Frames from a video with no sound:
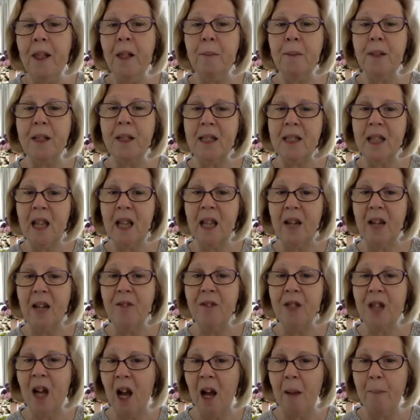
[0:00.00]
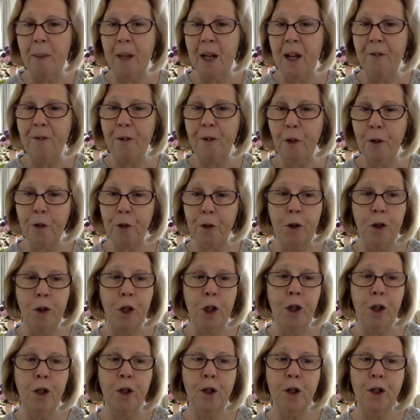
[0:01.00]
to save time and effort through the
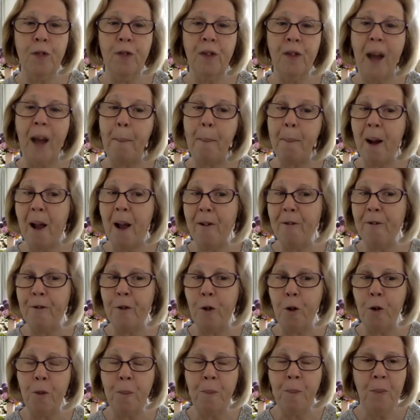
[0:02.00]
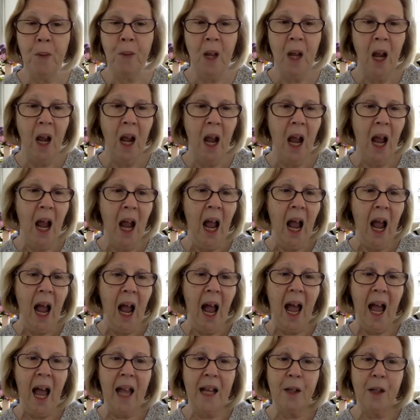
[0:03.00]
use of our platform.
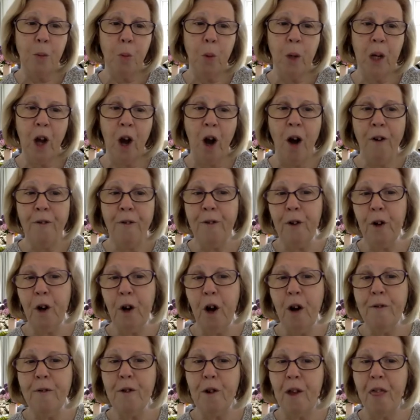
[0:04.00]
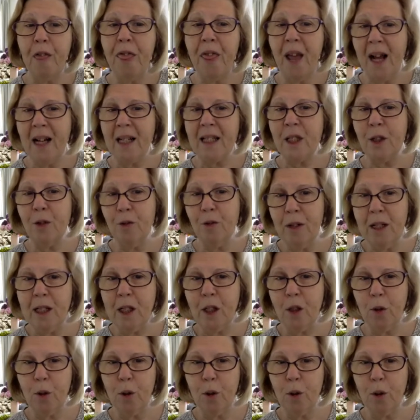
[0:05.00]
And we offer over 1,000
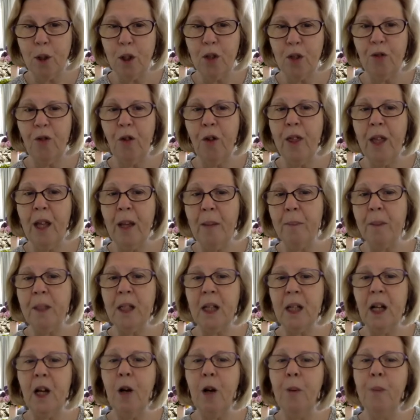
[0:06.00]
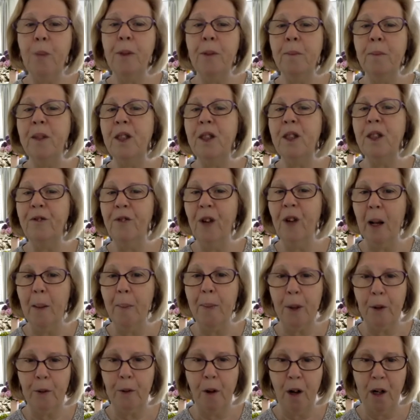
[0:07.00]
resources for them to help them develop
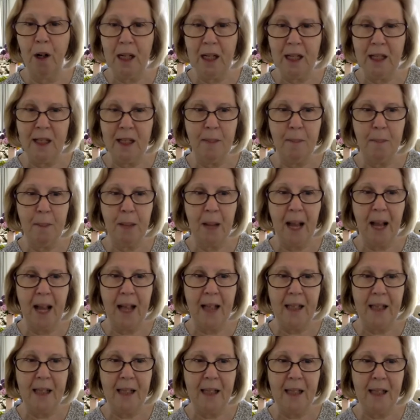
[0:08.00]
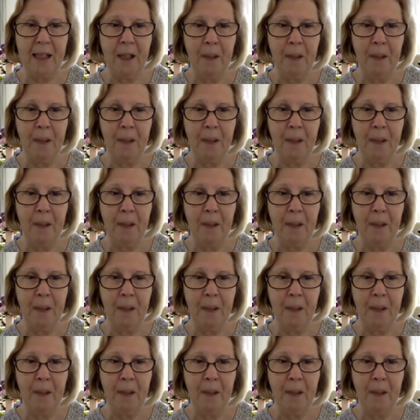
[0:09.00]
their own lesson plans.